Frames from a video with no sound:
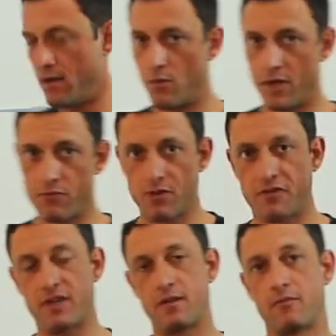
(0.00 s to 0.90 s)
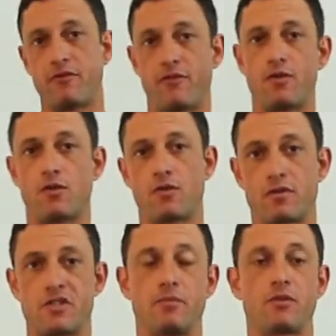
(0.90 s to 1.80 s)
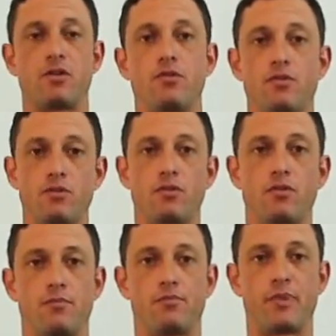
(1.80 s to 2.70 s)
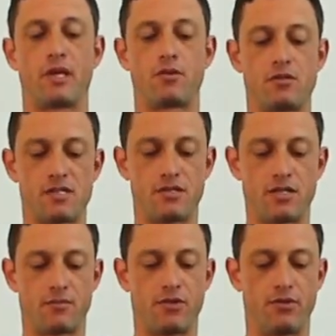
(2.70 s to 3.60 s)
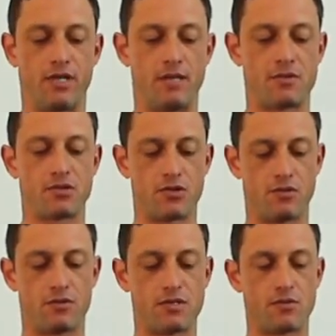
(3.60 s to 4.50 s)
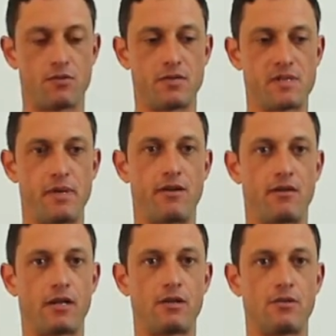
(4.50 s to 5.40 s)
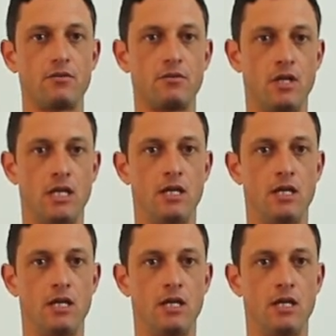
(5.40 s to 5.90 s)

One rule of thumb for Chum Kiu, because in Chum Kiu hips and shoulders are always parallel